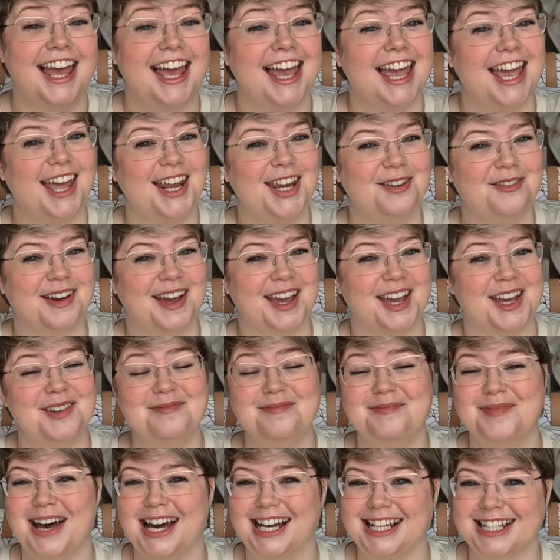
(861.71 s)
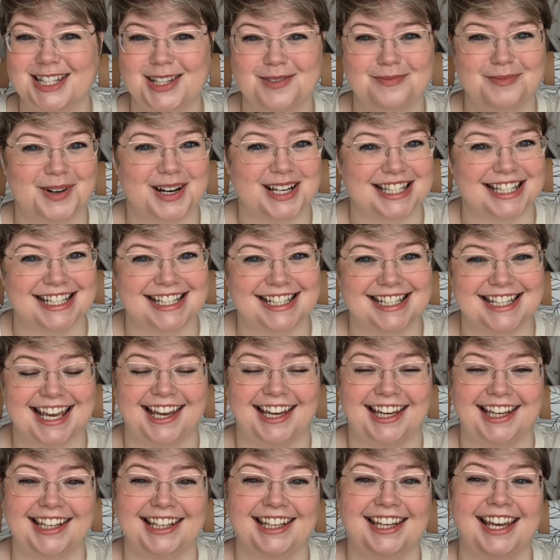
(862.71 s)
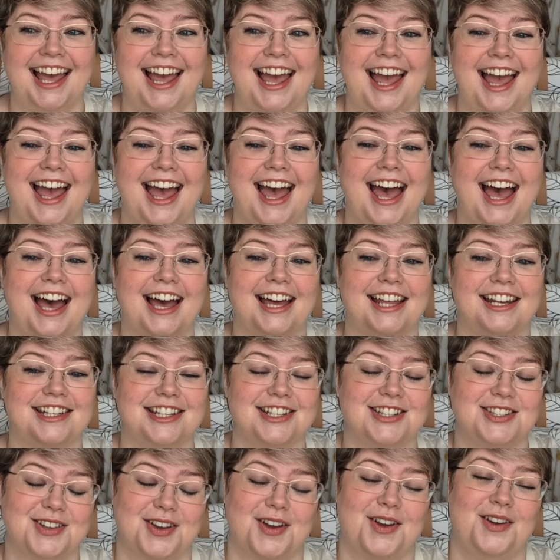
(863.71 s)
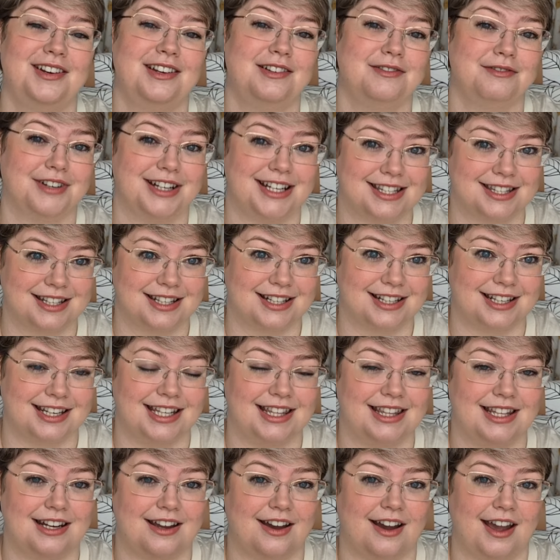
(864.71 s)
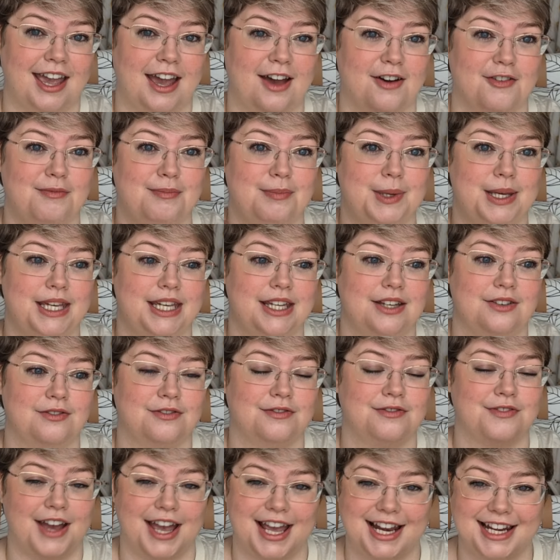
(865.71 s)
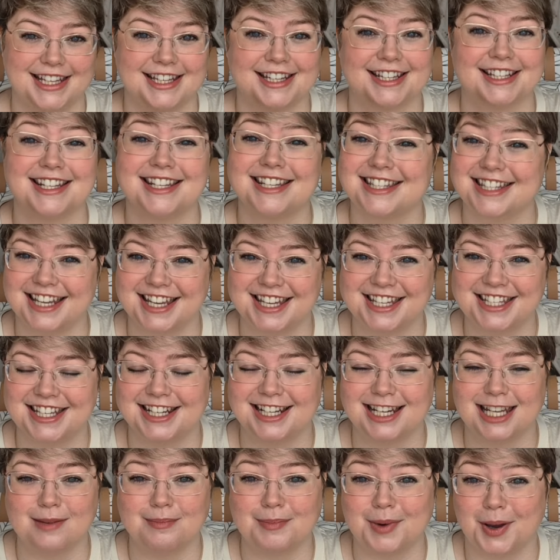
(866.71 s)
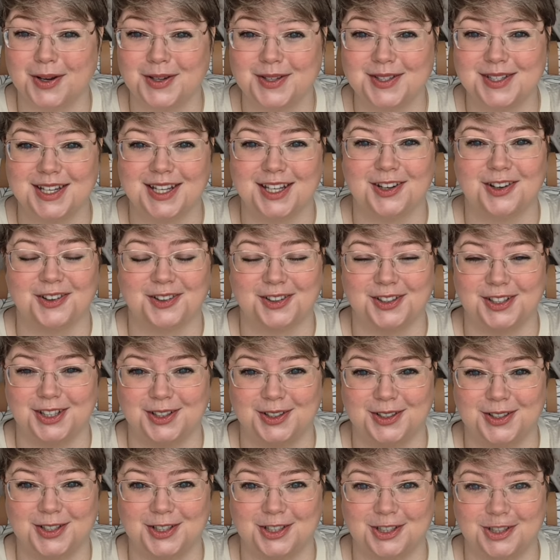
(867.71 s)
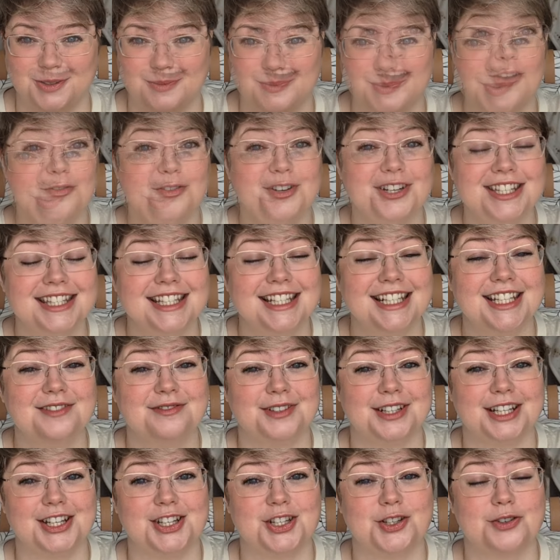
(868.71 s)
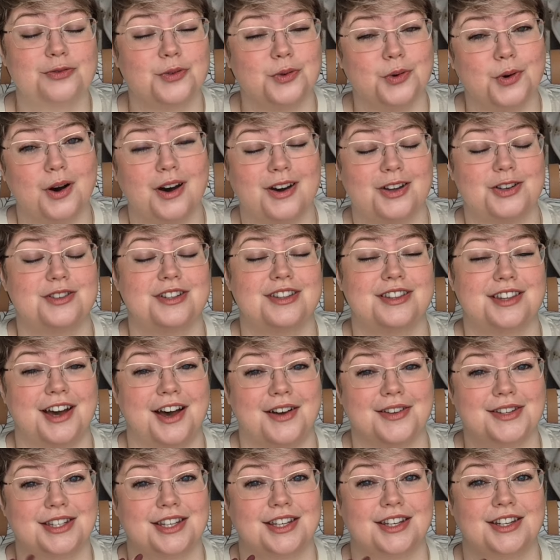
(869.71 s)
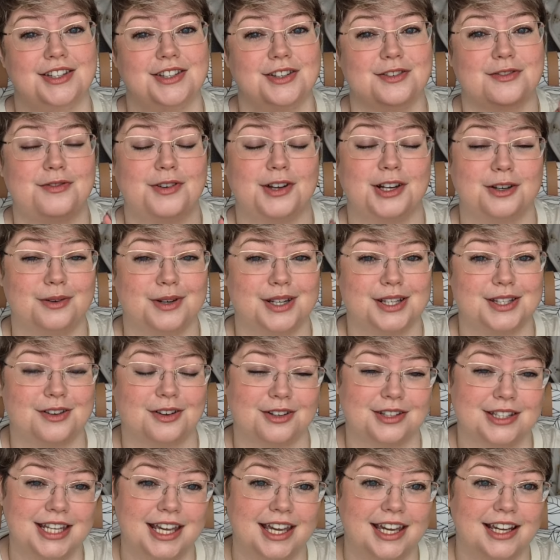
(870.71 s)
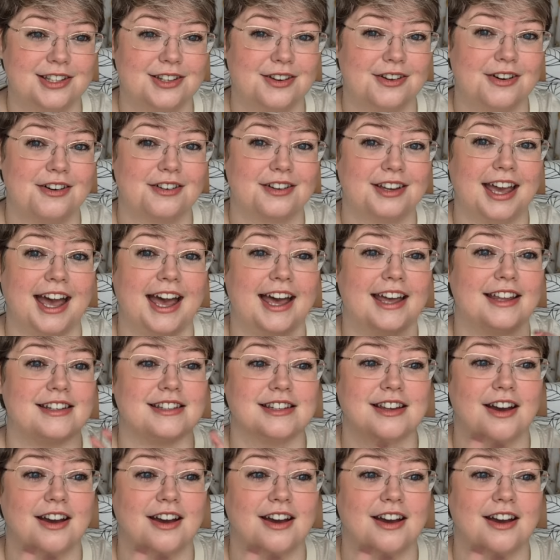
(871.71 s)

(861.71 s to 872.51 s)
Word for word: Anyway, back to the present day, and it's only recently that I have been fairly consistently posting on YouTube. I've recently reached 400,000 followers on TikTok, and